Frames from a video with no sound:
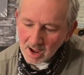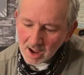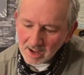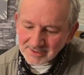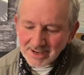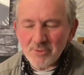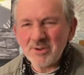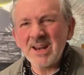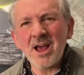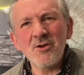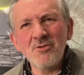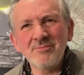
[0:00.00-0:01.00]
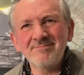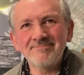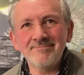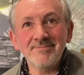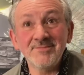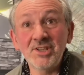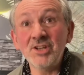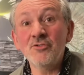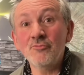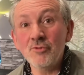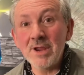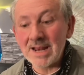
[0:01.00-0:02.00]
so, you know,
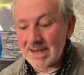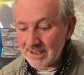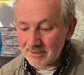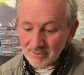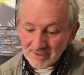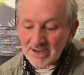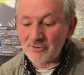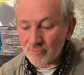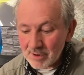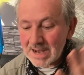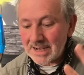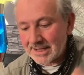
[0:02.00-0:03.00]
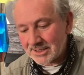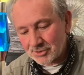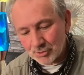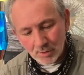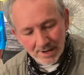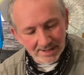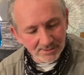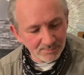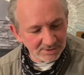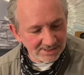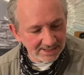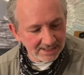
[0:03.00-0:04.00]
didn't really enjoy it
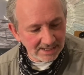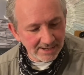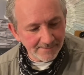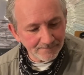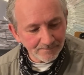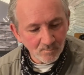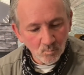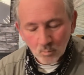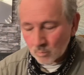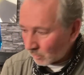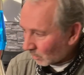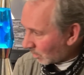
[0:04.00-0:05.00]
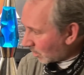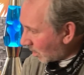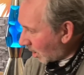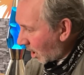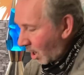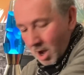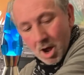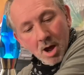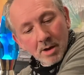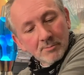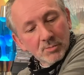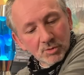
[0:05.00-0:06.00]
particularly.
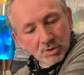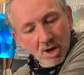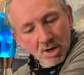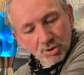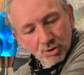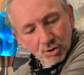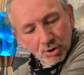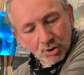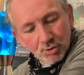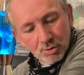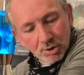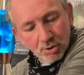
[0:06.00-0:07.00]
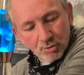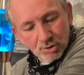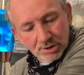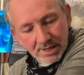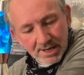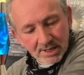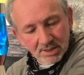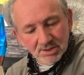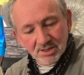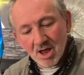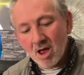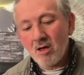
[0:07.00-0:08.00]
Going to the Q
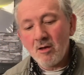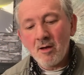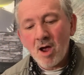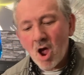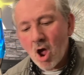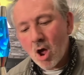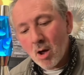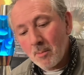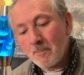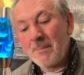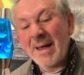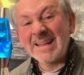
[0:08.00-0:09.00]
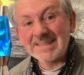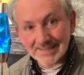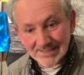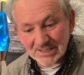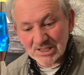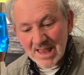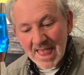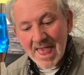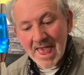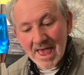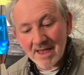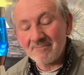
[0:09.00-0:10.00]
Acoustics, better
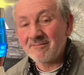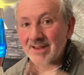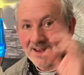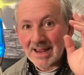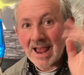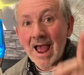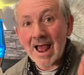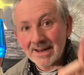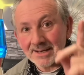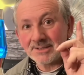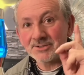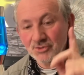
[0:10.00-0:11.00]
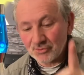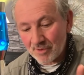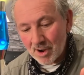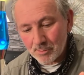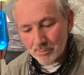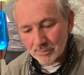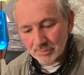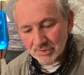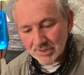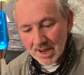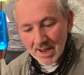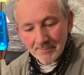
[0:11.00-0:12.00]
snare and drums,
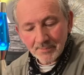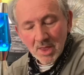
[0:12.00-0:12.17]
yeah.